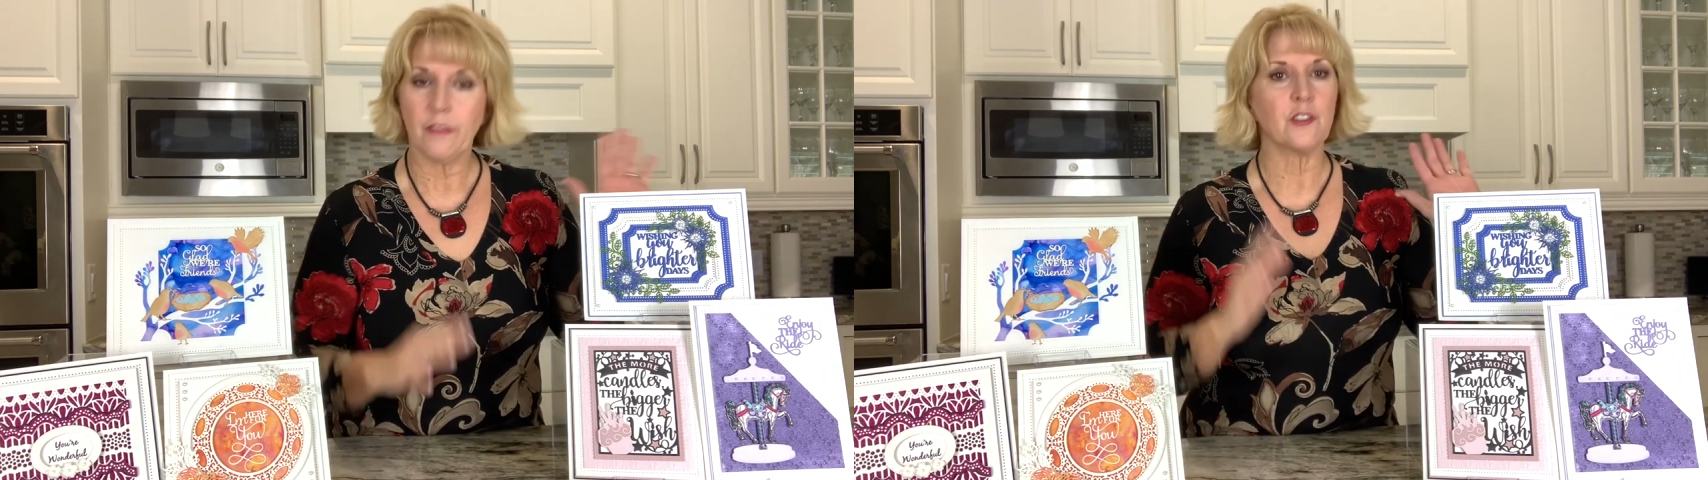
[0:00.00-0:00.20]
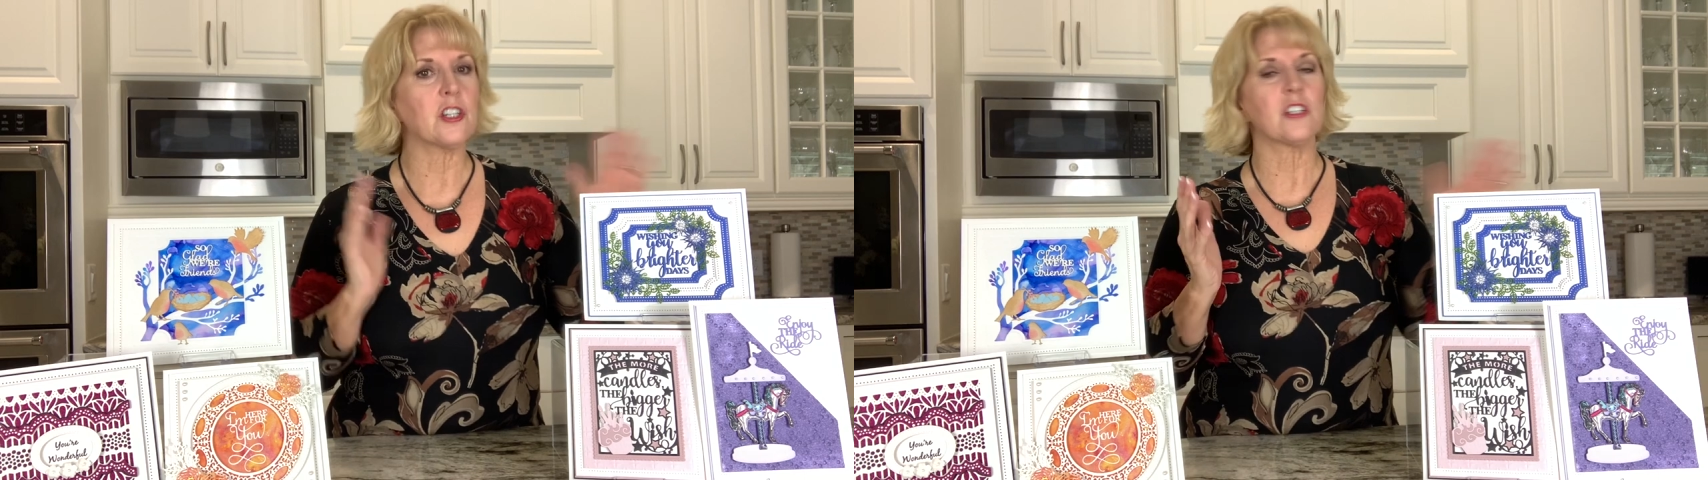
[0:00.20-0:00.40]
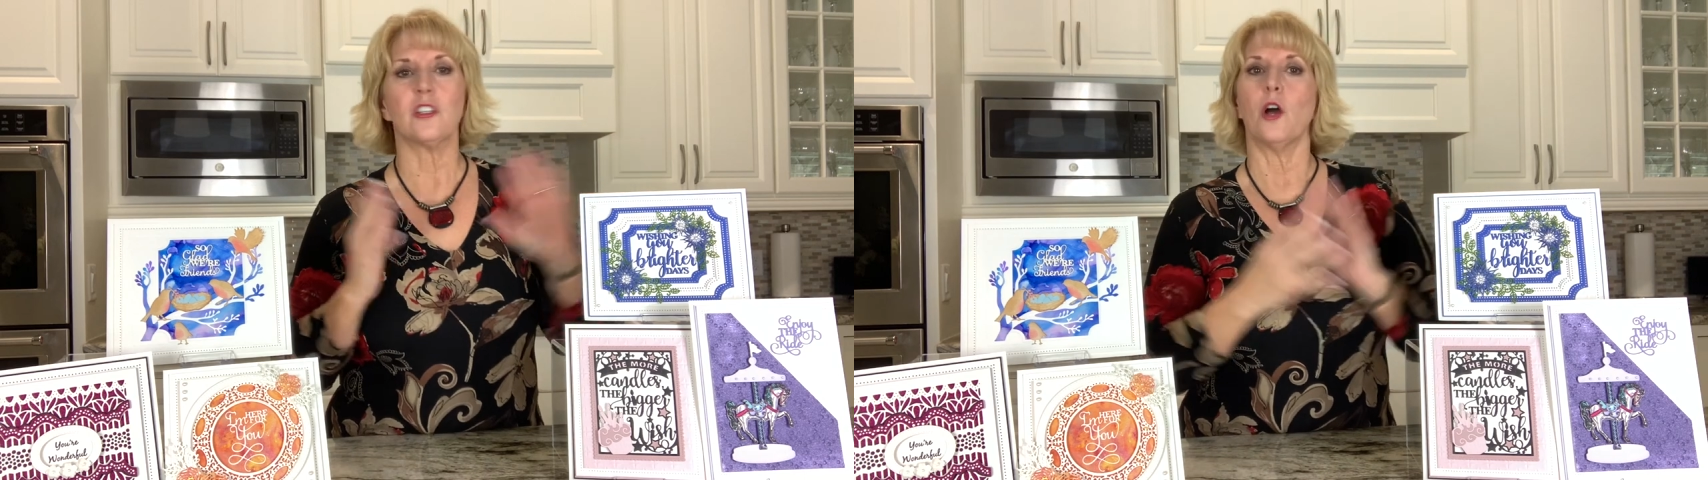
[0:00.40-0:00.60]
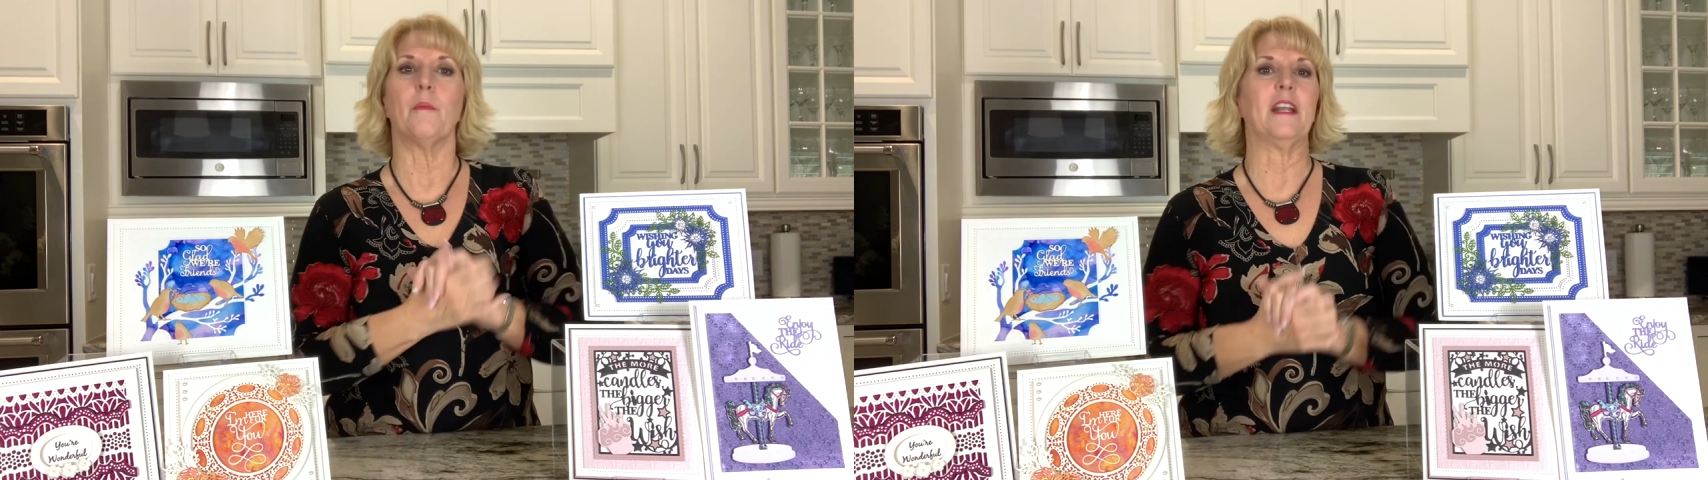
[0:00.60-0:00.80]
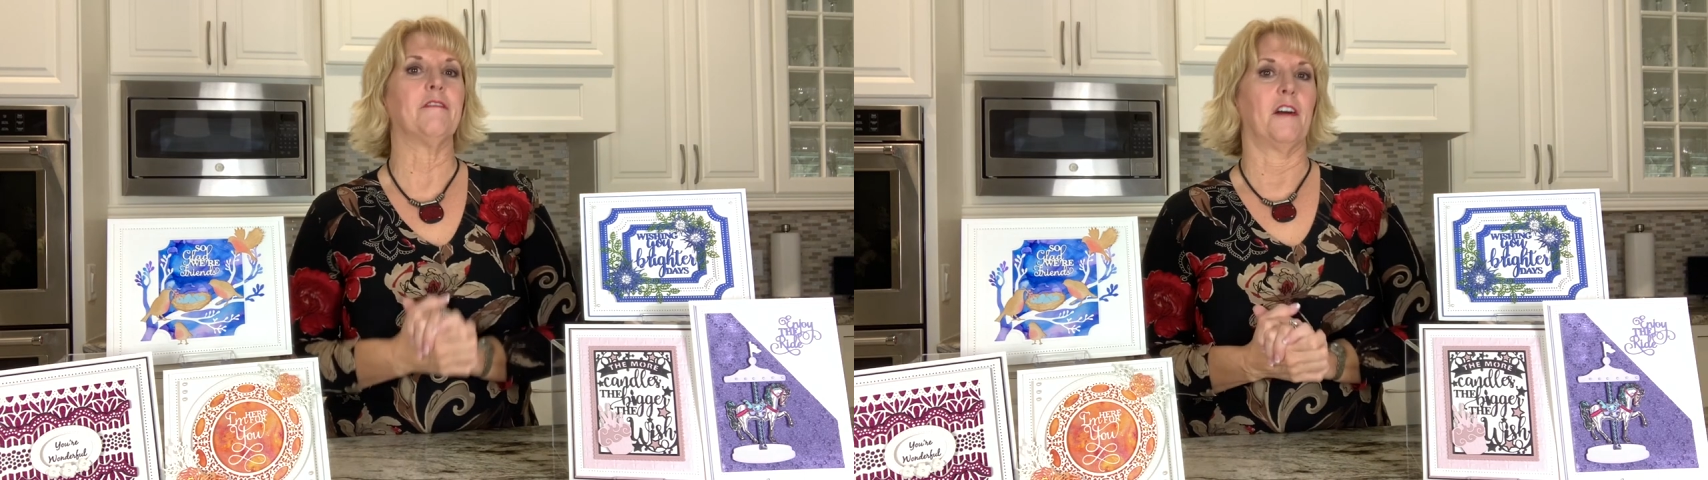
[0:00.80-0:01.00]
There's just so
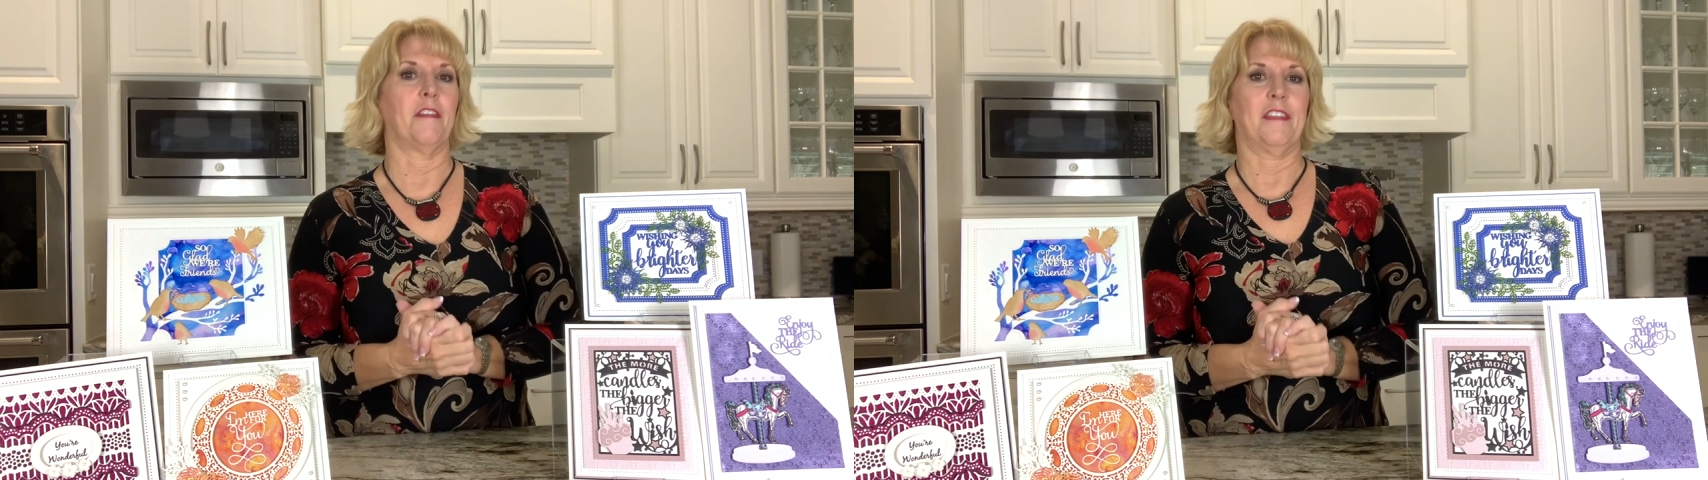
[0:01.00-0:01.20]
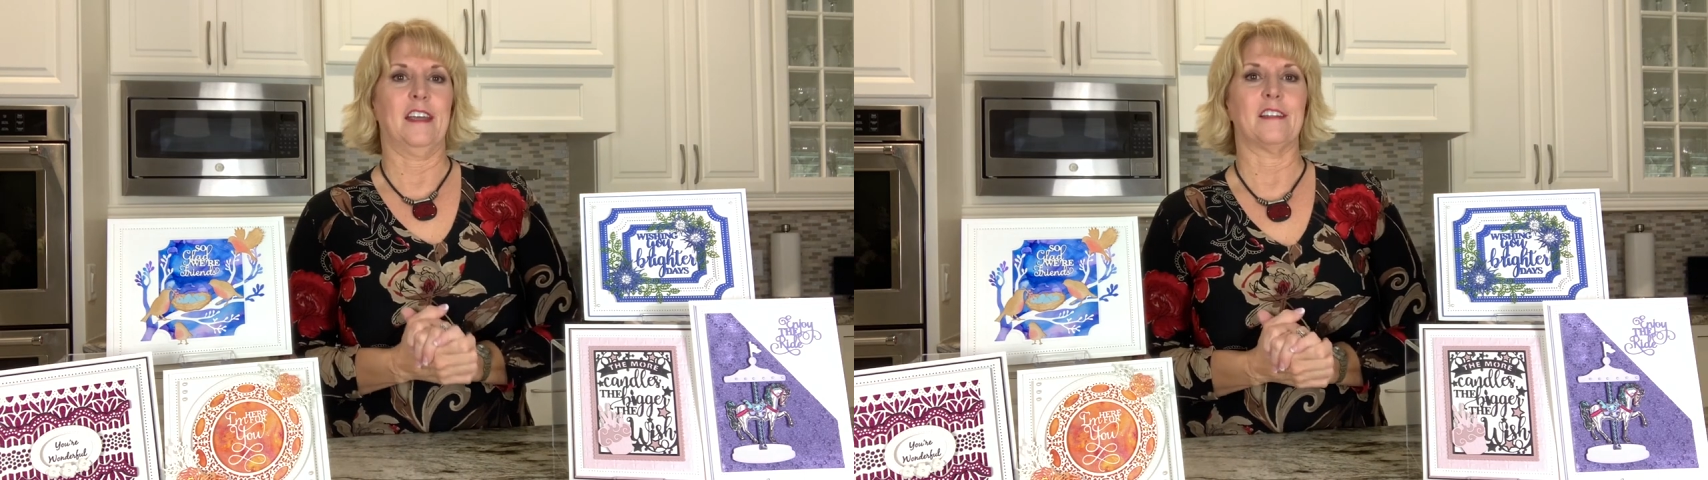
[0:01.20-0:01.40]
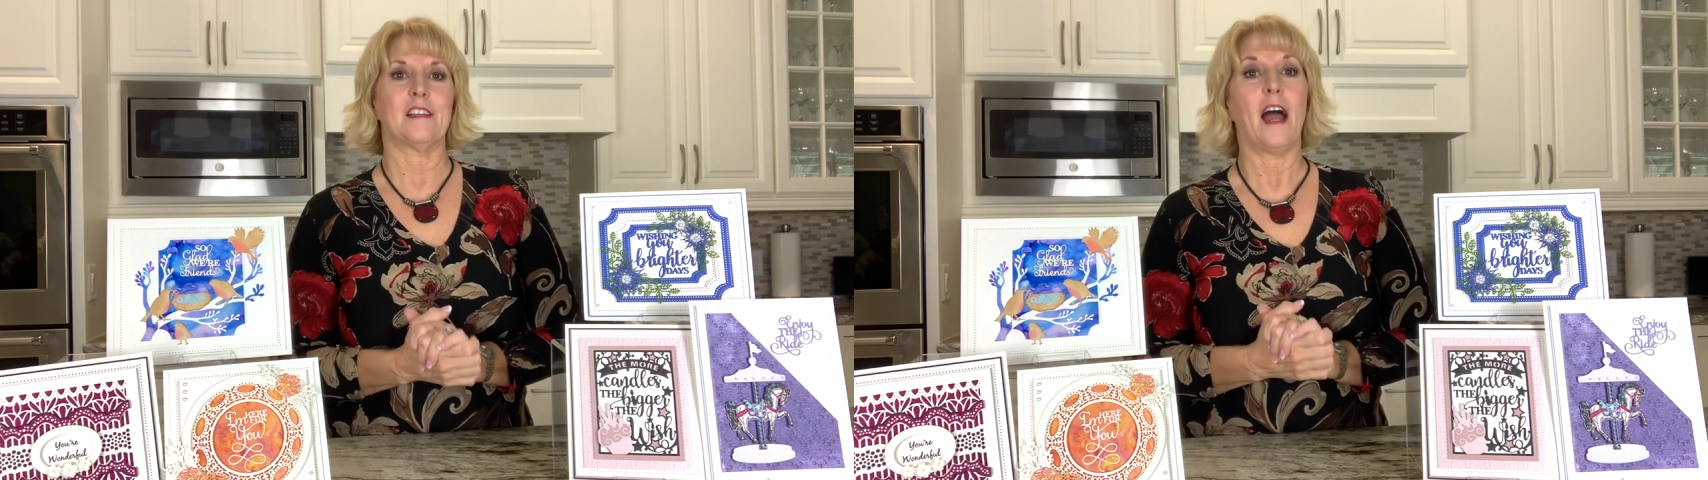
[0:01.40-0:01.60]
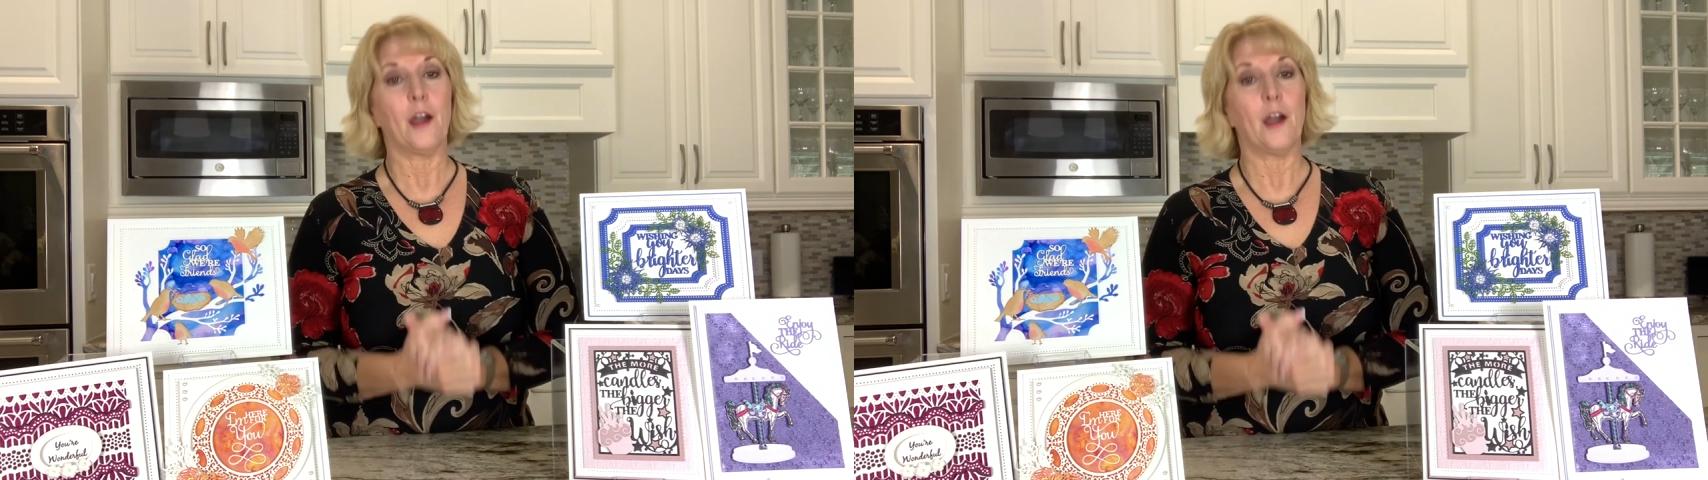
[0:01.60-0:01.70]
many fun things.